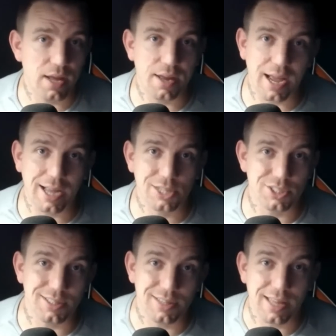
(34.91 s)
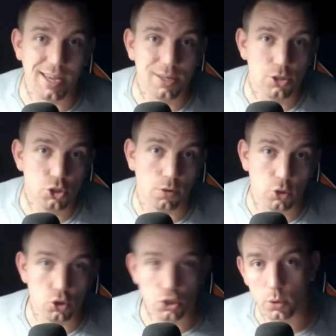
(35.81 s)
and actually their SCUF
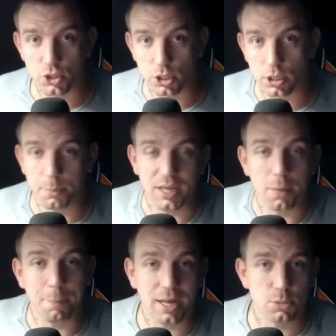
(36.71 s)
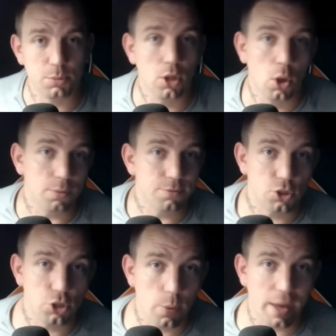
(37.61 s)
controllers are going to be compatible with the
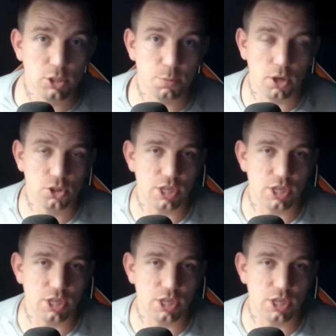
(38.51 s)
new Xbox